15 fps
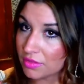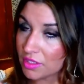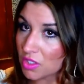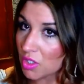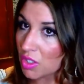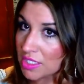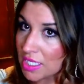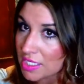
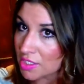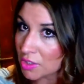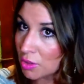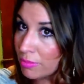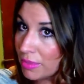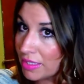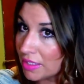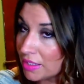As long as it has a
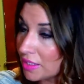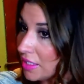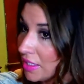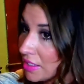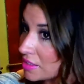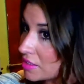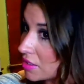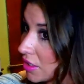little bend in
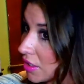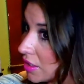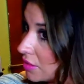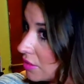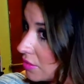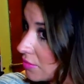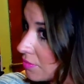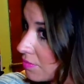it, it's
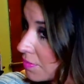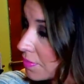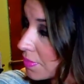good.